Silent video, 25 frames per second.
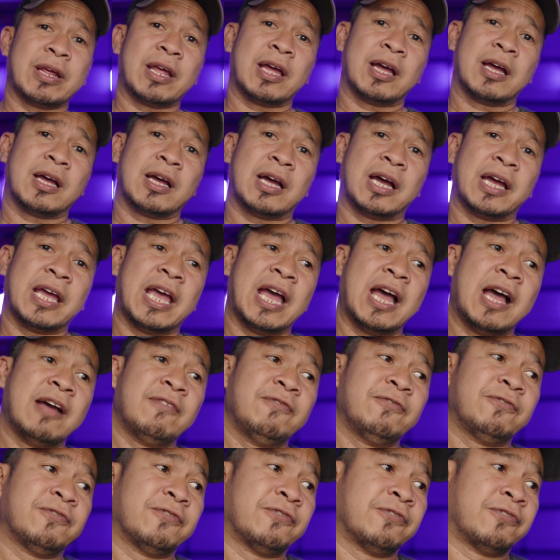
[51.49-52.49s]
I
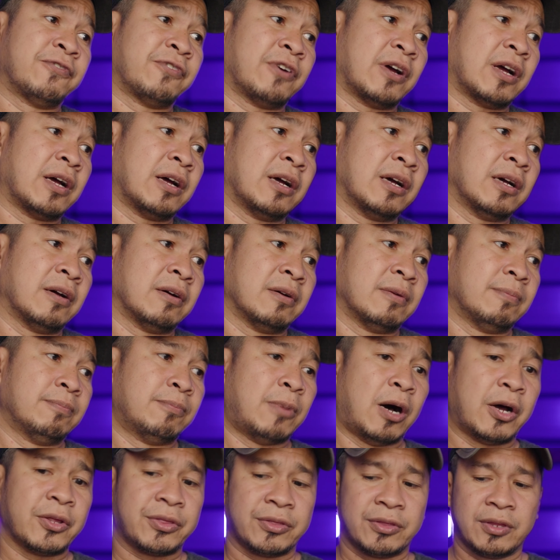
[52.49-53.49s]
have
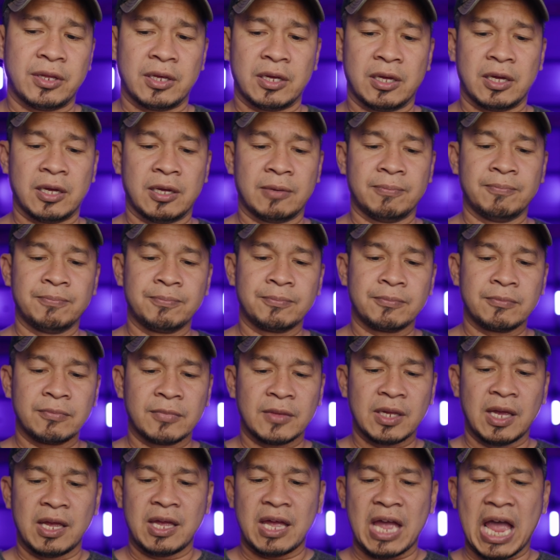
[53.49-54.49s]
bought the
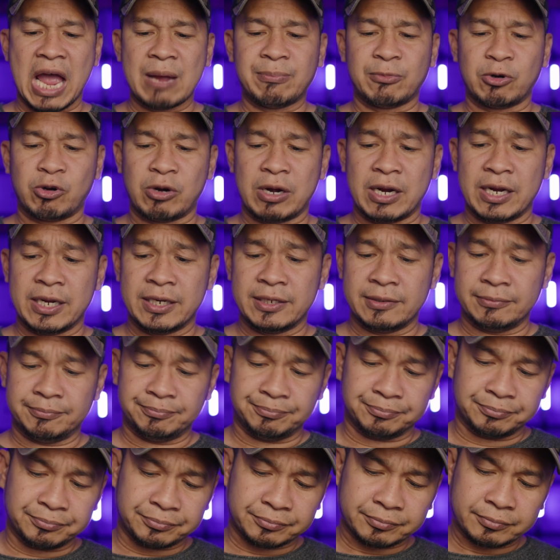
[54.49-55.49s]
Amaran
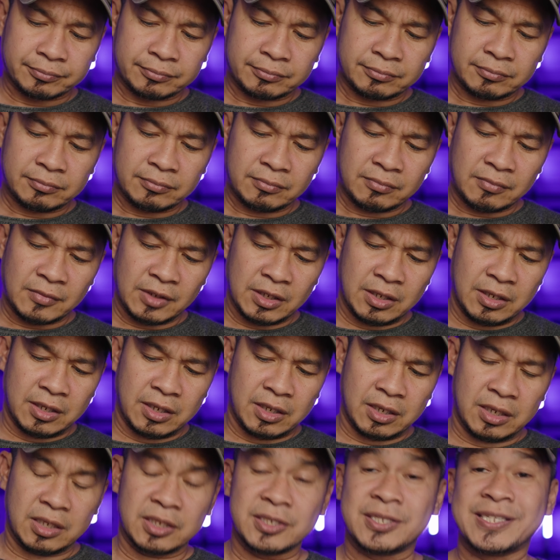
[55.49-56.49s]

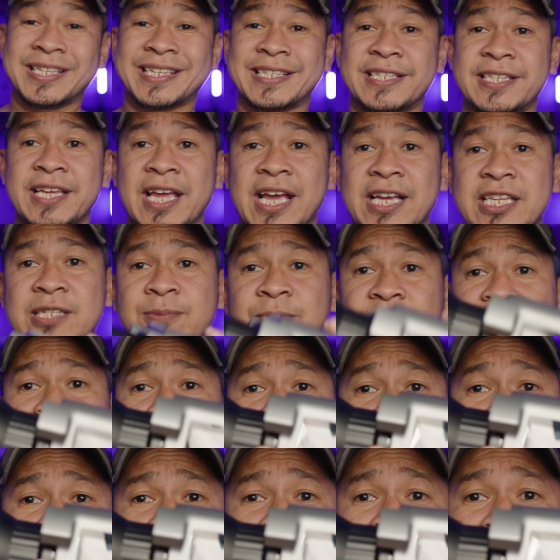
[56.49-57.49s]
60X
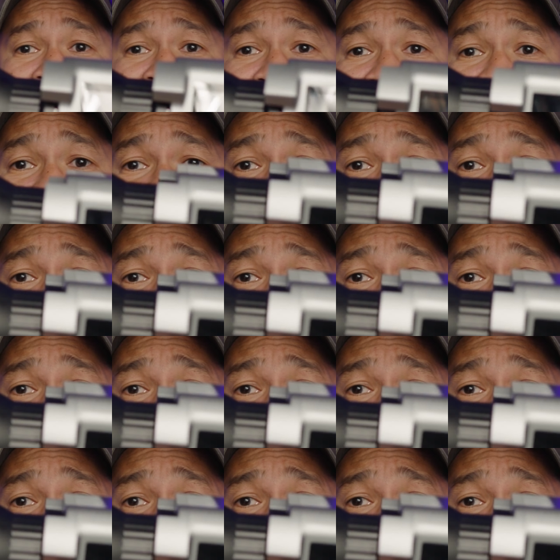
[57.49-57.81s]
before, and this is